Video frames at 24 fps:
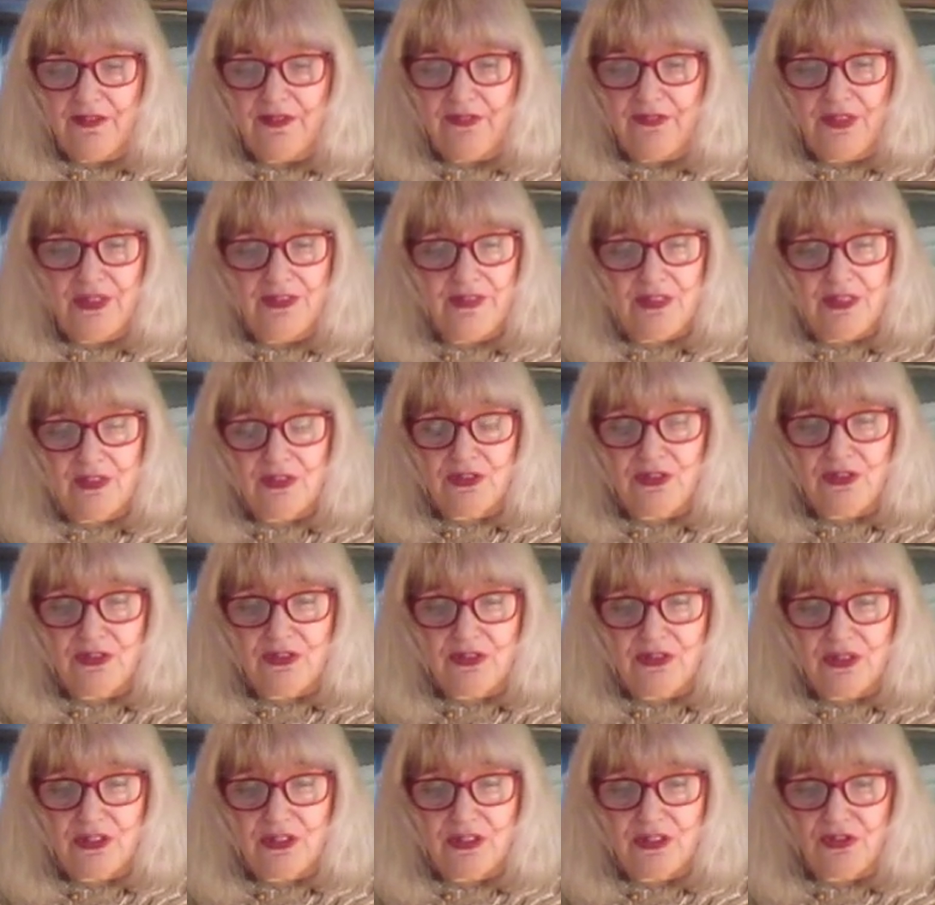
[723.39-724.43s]
Then they couldn't
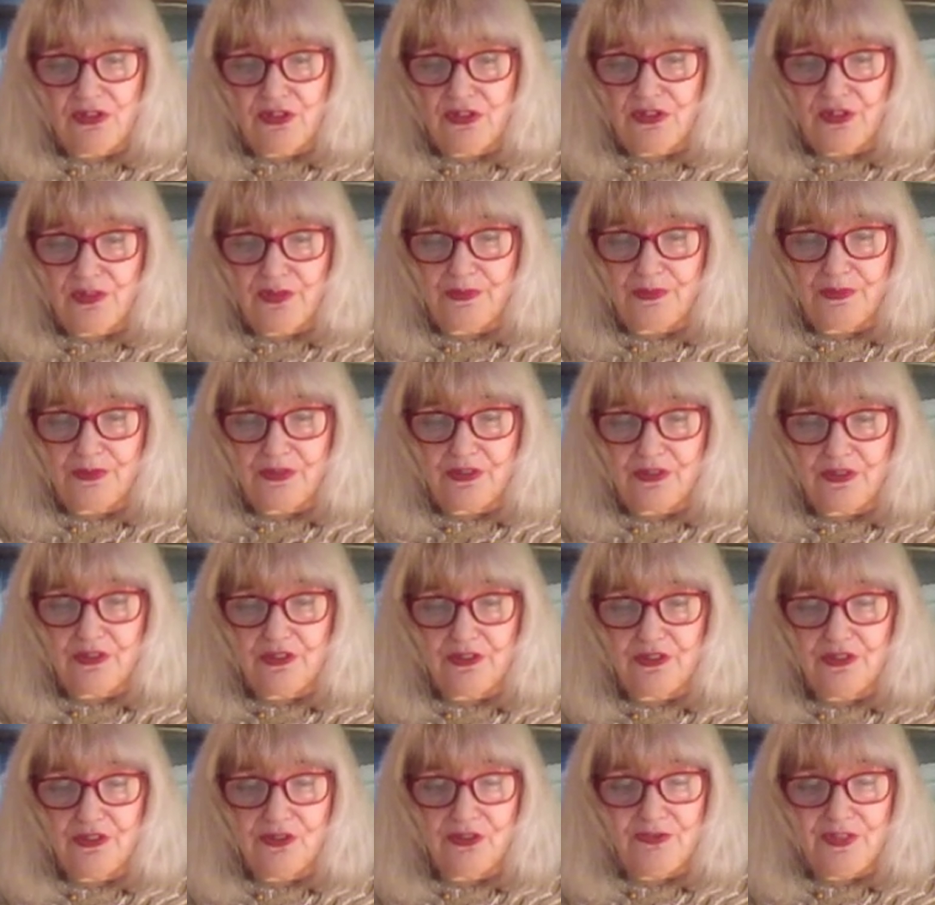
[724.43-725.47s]
see his arms.
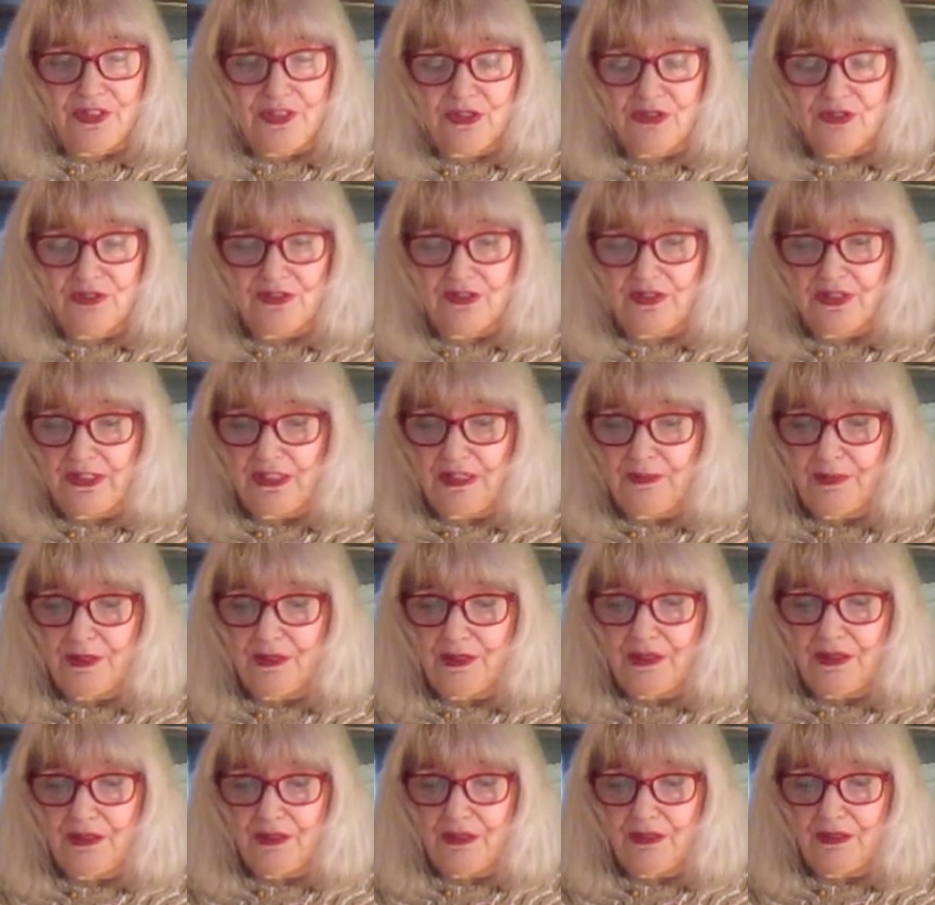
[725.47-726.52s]
Soon they couldn't see him at
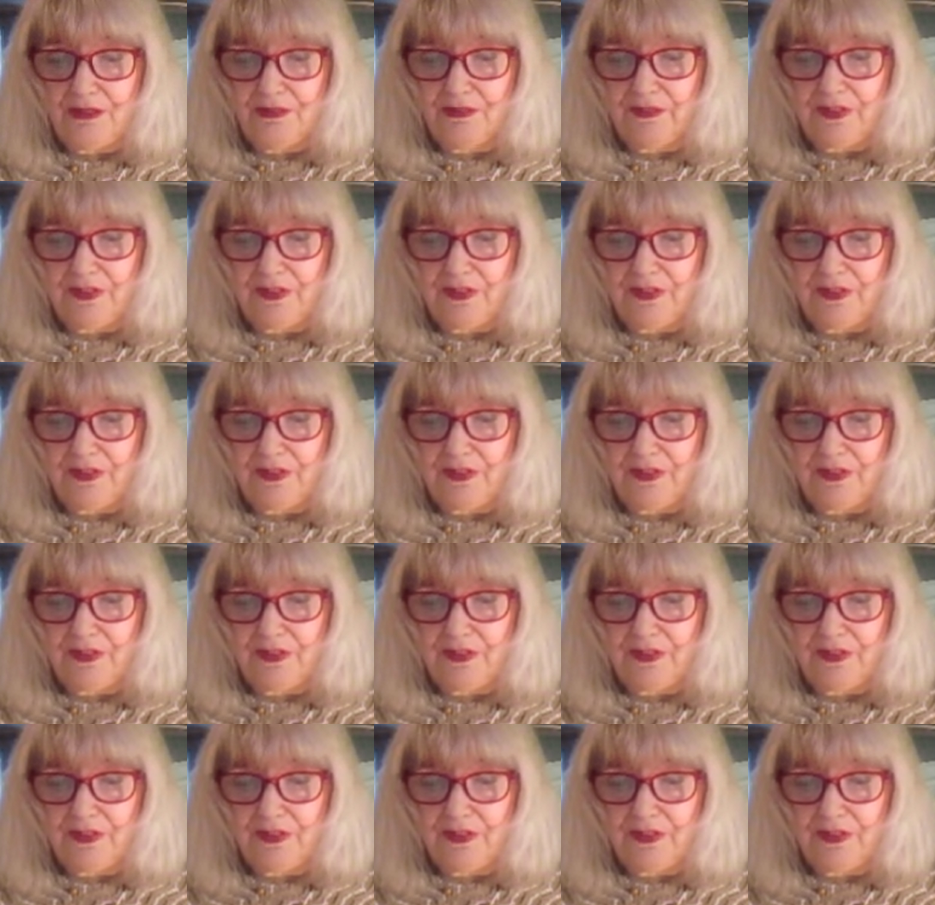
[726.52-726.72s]
all.